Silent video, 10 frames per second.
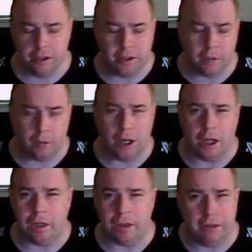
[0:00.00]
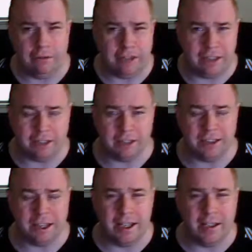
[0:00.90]
Iraq and
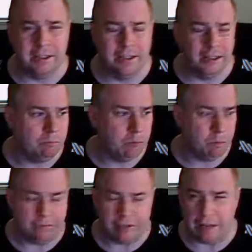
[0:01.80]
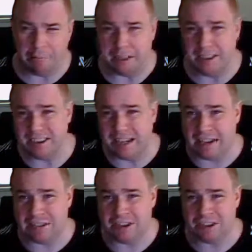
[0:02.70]
Afghanistan. We've got peace
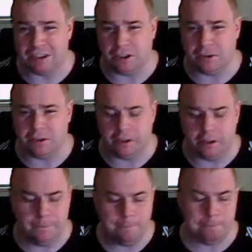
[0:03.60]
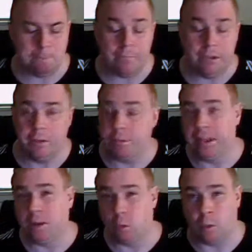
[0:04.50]
activists out there. The
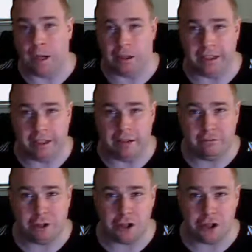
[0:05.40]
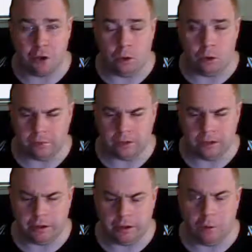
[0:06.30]
media rarely ever shows,
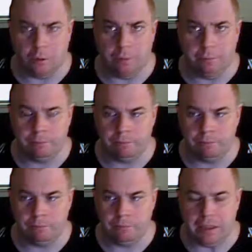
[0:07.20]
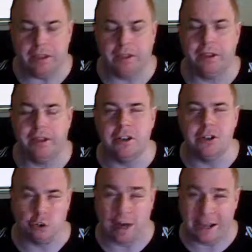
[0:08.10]
military
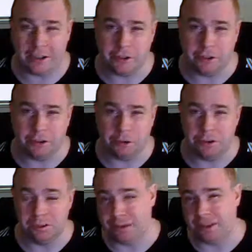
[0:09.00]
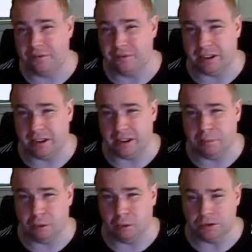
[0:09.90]
detractors who specifically
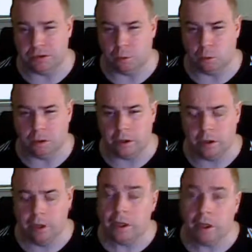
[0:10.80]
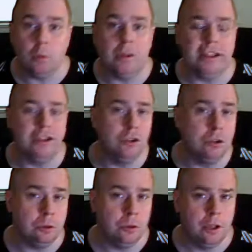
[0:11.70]
oppose the war. And when they
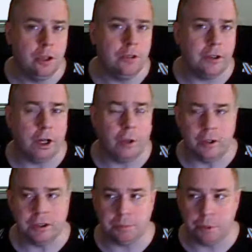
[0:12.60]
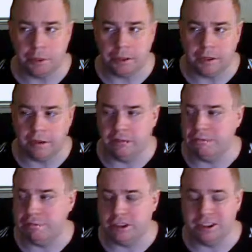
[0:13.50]
do, they're always put in a
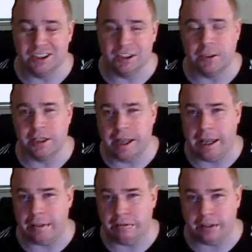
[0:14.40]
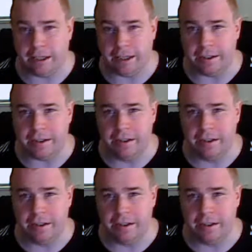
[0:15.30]
sincerely negative light,